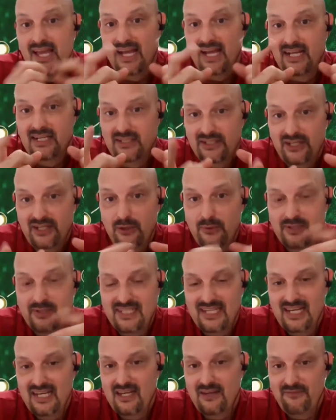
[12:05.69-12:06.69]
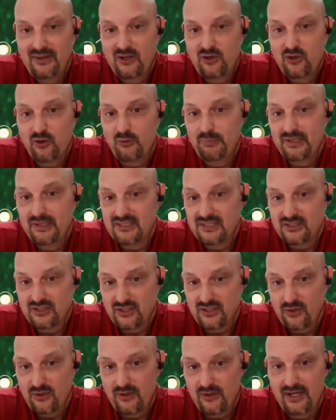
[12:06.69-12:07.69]
And you as an individual
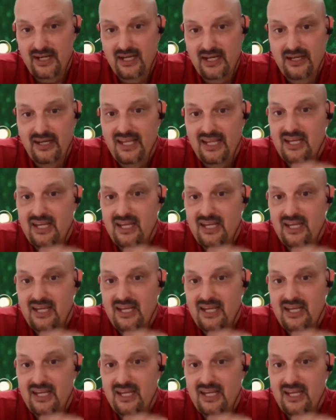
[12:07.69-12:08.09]
business owner and an